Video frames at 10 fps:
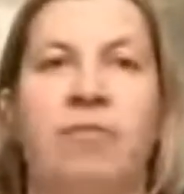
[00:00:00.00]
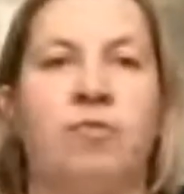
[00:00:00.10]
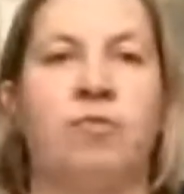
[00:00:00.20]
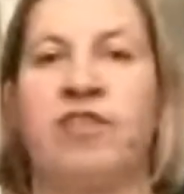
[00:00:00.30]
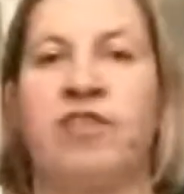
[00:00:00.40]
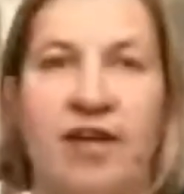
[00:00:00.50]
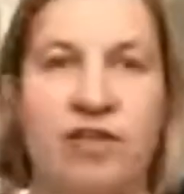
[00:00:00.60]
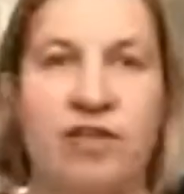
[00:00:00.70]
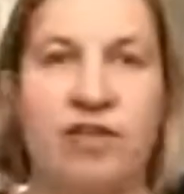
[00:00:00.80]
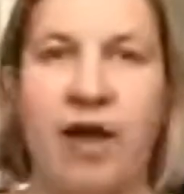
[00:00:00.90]
whether
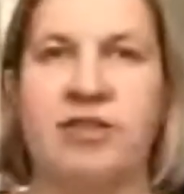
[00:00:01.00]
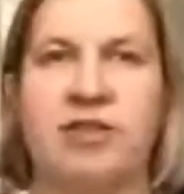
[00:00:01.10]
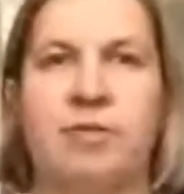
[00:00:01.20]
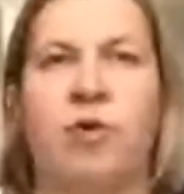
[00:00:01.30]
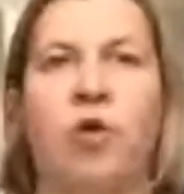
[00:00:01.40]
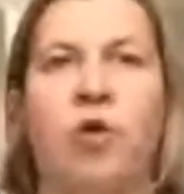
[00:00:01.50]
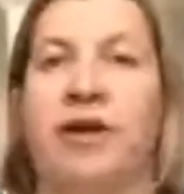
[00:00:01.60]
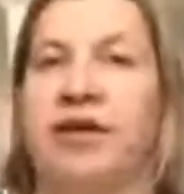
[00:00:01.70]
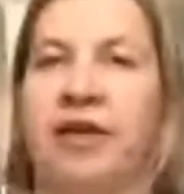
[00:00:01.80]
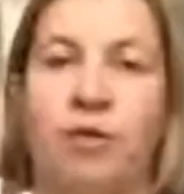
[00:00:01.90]
that's random or
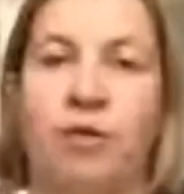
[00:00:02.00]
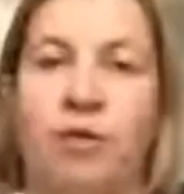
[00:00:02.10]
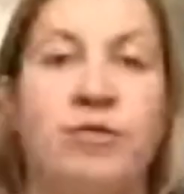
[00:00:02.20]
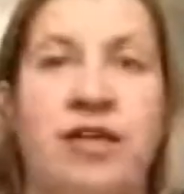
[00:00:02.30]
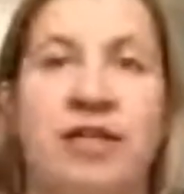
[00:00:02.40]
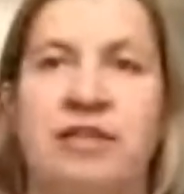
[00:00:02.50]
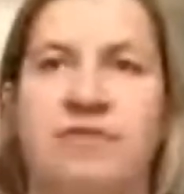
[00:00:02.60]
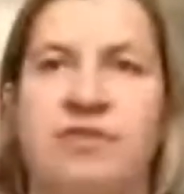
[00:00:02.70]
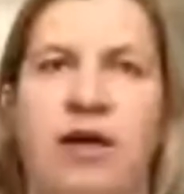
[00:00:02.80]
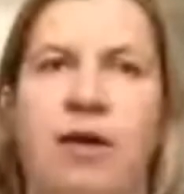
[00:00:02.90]
picking a representative
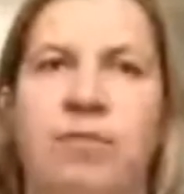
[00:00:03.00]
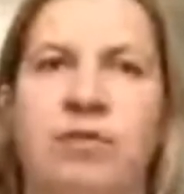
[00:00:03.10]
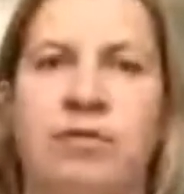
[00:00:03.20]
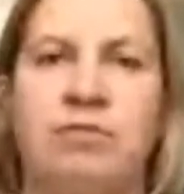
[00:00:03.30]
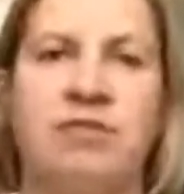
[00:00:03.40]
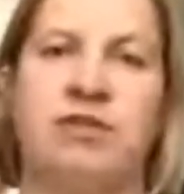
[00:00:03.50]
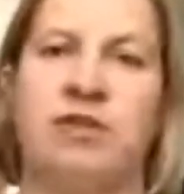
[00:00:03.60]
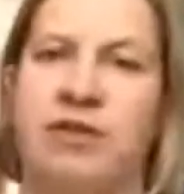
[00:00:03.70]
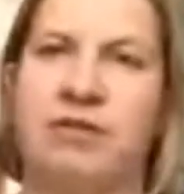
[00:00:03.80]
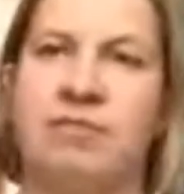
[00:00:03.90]
sample to look
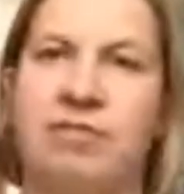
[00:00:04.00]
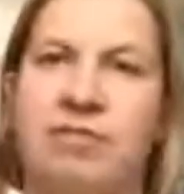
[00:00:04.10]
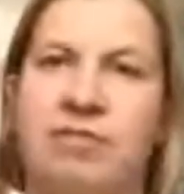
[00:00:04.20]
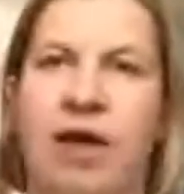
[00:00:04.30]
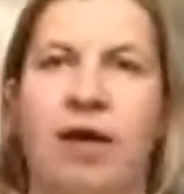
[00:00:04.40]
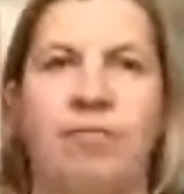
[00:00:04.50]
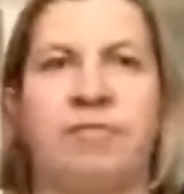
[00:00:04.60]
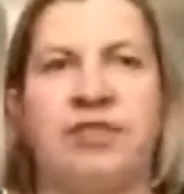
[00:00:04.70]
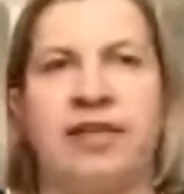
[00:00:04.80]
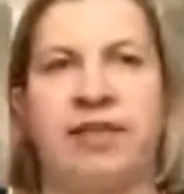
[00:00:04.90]
at
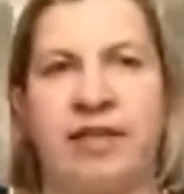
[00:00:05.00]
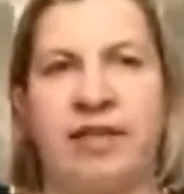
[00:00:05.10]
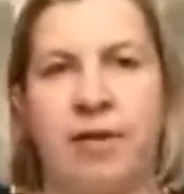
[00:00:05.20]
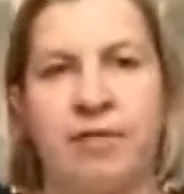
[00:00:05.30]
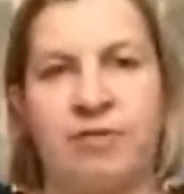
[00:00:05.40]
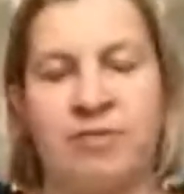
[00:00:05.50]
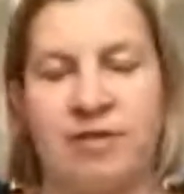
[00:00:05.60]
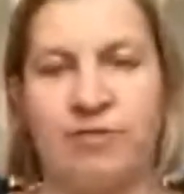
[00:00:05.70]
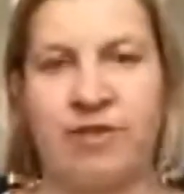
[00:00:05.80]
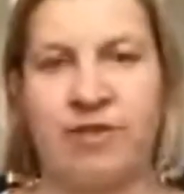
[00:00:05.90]
particular numbers from
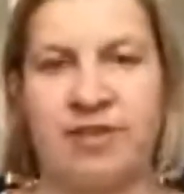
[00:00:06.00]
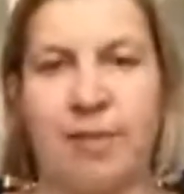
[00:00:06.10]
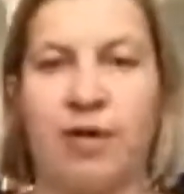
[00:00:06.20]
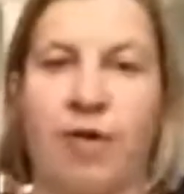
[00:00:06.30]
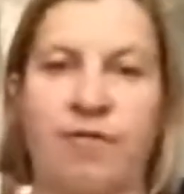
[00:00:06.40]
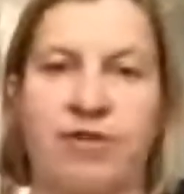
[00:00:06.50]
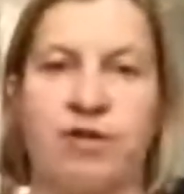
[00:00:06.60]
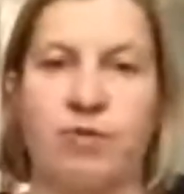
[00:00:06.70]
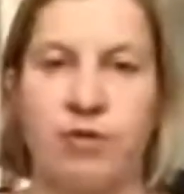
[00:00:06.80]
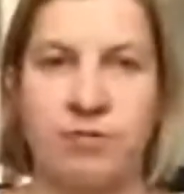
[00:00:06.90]
different demographic
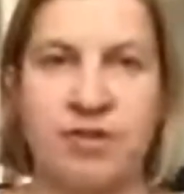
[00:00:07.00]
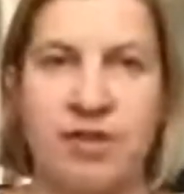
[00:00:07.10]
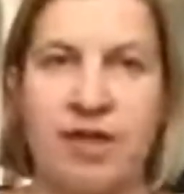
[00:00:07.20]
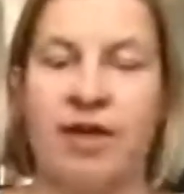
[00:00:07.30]
groups.